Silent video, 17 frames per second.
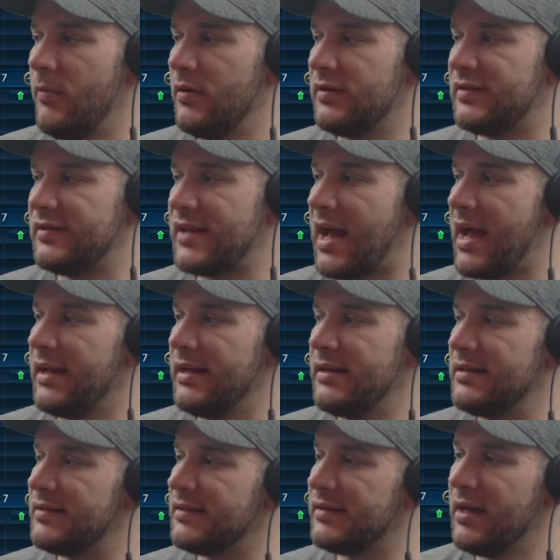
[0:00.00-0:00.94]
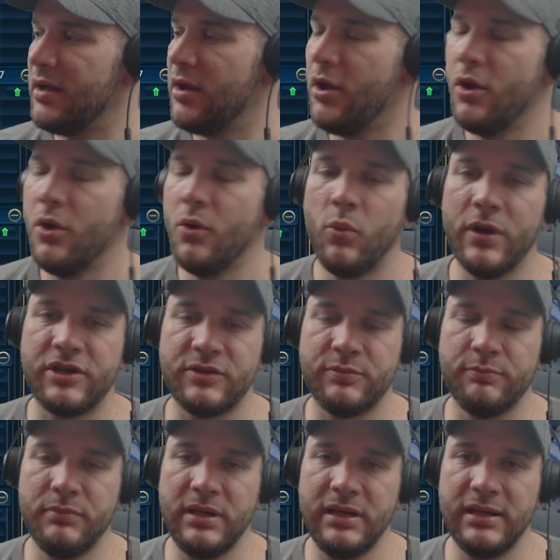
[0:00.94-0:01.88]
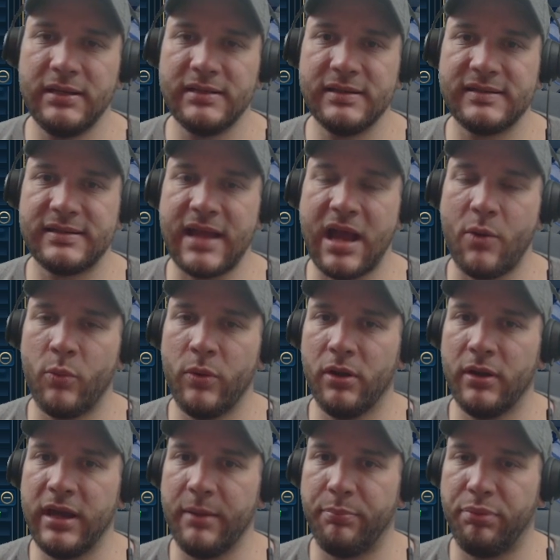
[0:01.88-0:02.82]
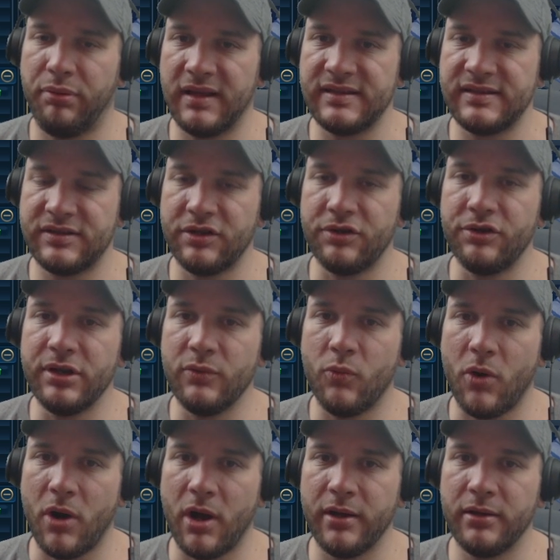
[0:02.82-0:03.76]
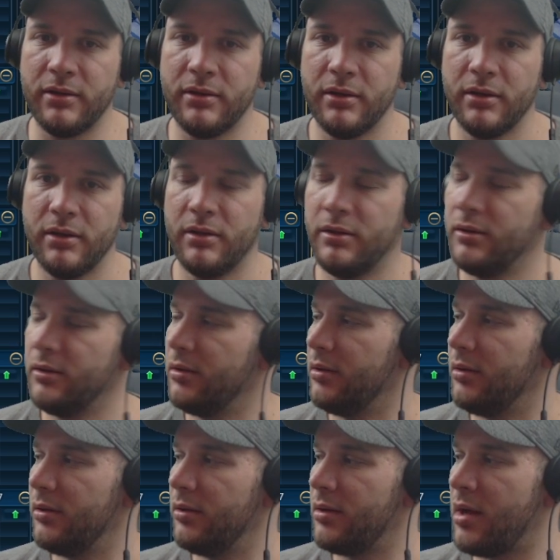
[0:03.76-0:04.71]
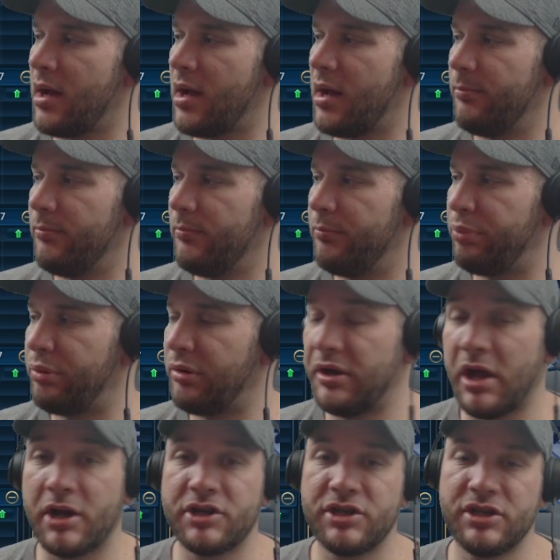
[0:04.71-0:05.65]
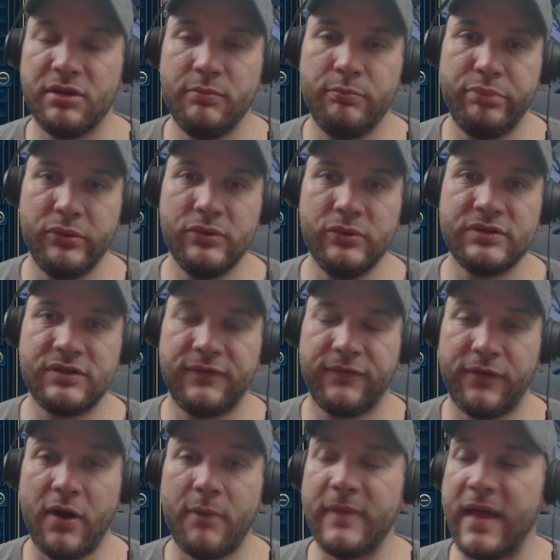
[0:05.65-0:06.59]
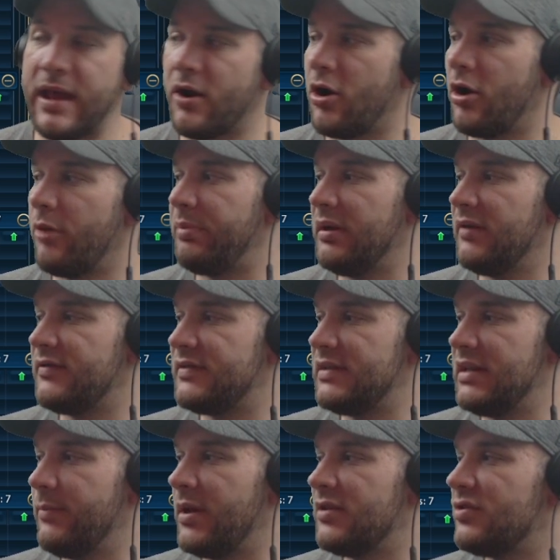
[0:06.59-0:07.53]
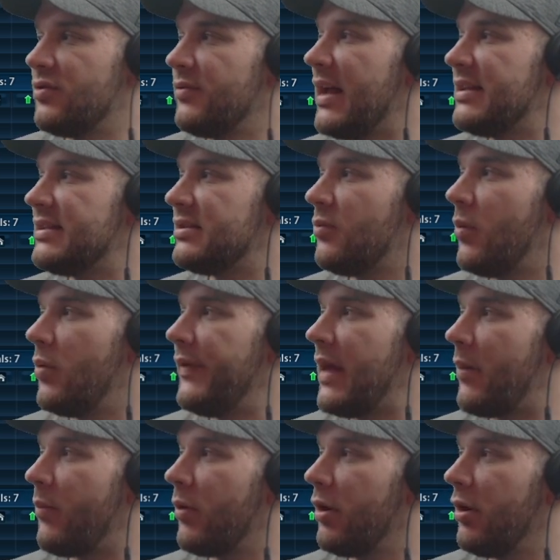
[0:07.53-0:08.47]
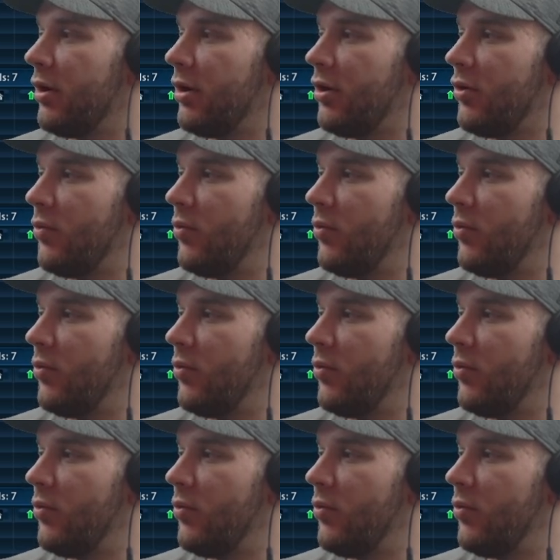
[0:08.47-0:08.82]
science, which means that we'll get plus 31 production boost from that Heartbeat of Steam, and so that's the one that we're going to go